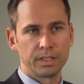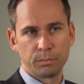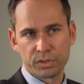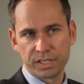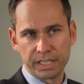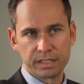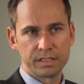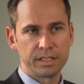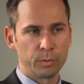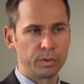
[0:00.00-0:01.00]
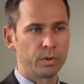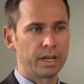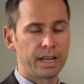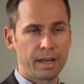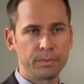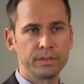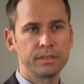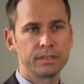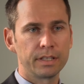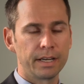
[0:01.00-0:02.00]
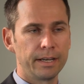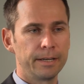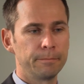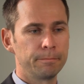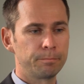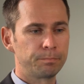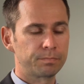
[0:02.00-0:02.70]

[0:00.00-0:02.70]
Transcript: He proceeded to tell me what had happened, and